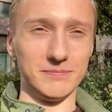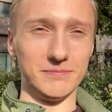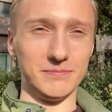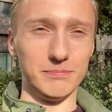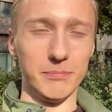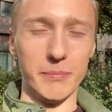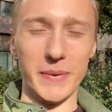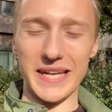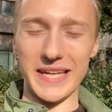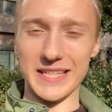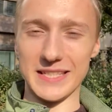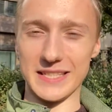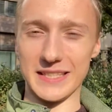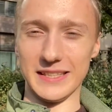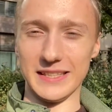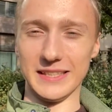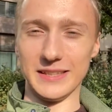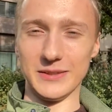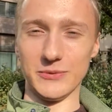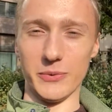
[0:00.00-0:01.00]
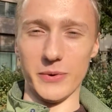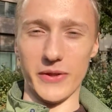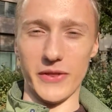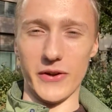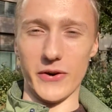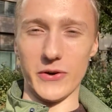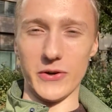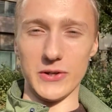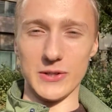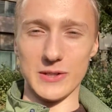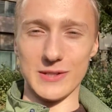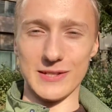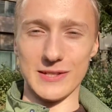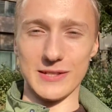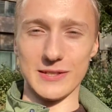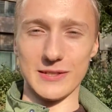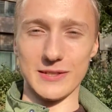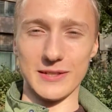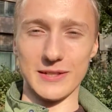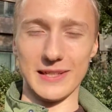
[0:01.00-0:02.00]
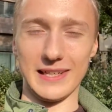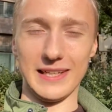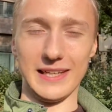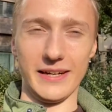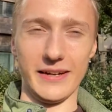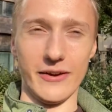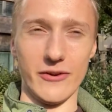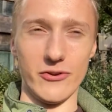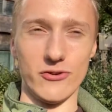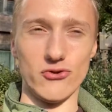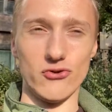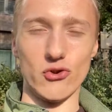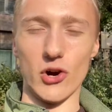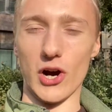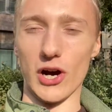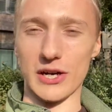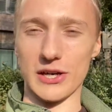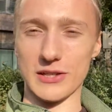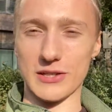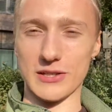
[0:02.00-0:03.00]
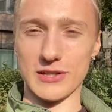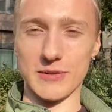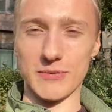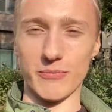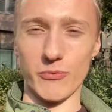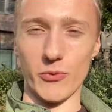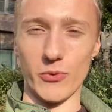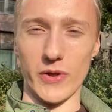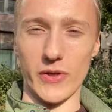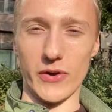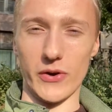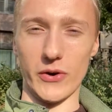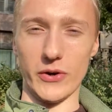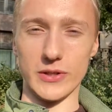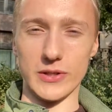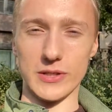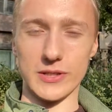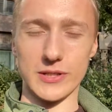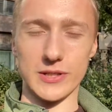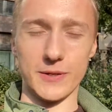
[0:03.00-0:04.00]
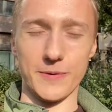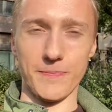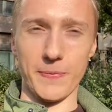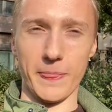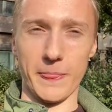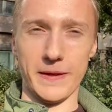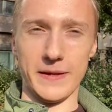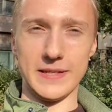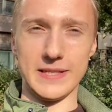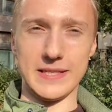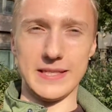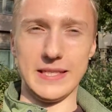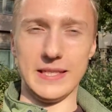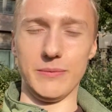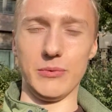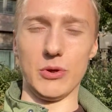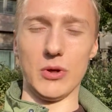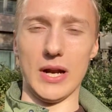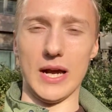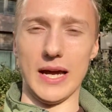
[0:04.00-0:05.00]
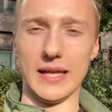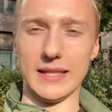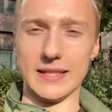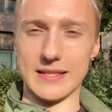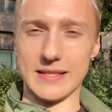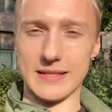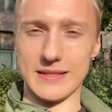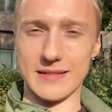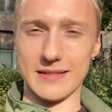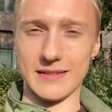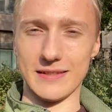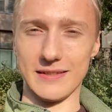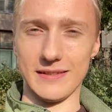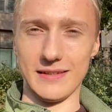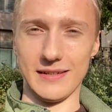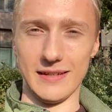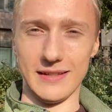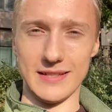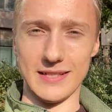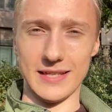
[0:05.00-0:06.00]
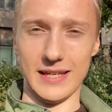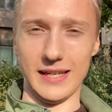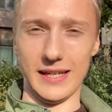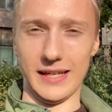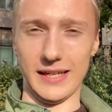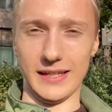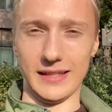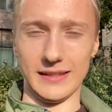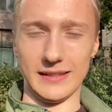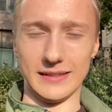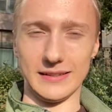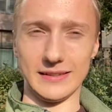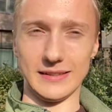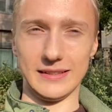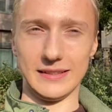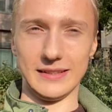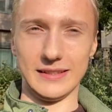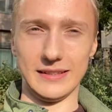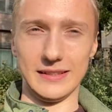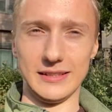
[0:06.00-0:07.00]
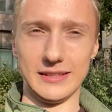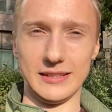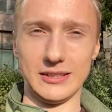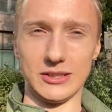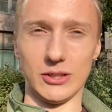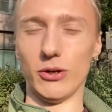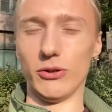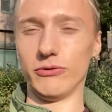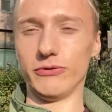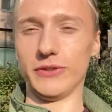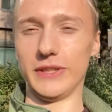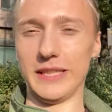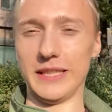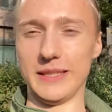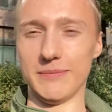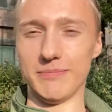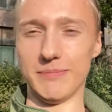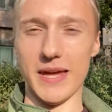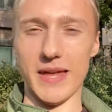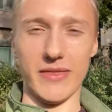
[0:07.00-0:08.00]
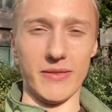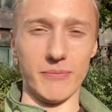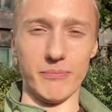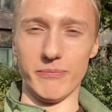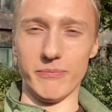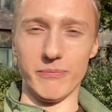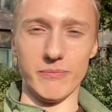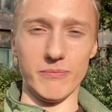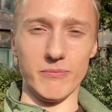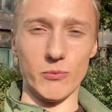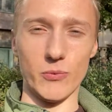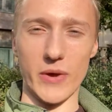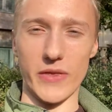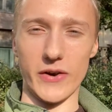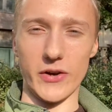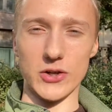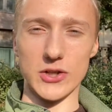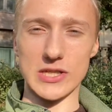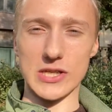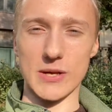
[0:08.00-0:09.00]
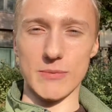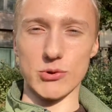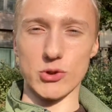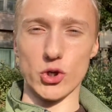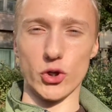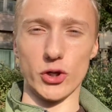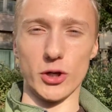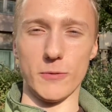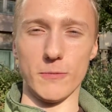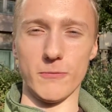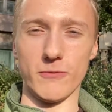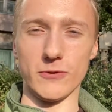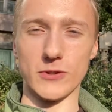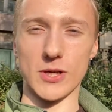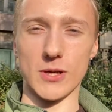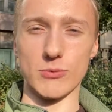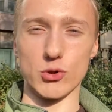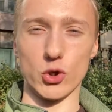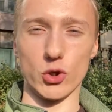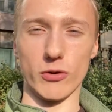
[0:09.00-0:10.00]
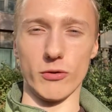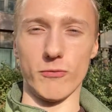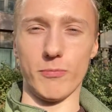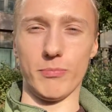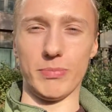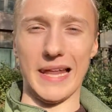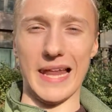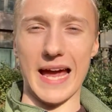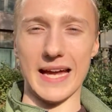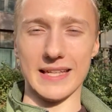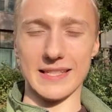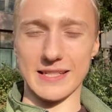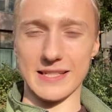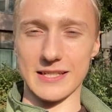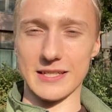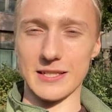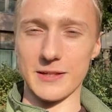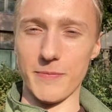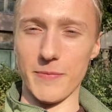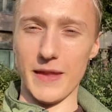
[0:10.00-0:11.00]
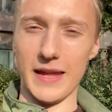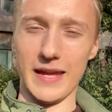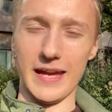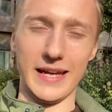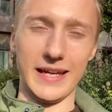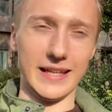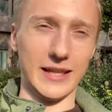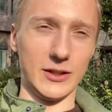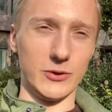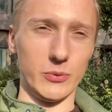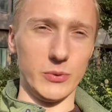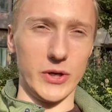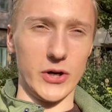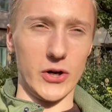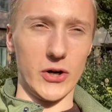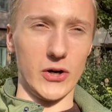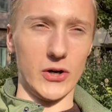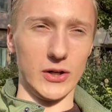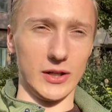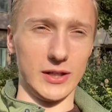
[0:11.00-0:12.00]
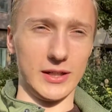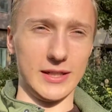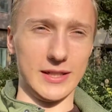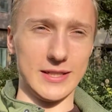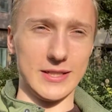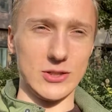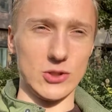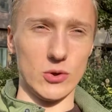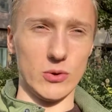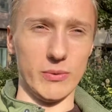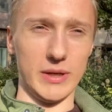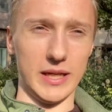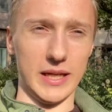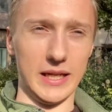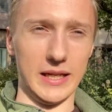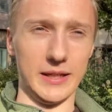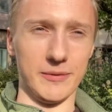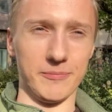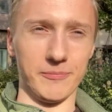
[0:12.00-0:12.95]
medicine, whether it's drugs, whether it's stimulants containing coffee, whether it's some sort of plants that we are consuming.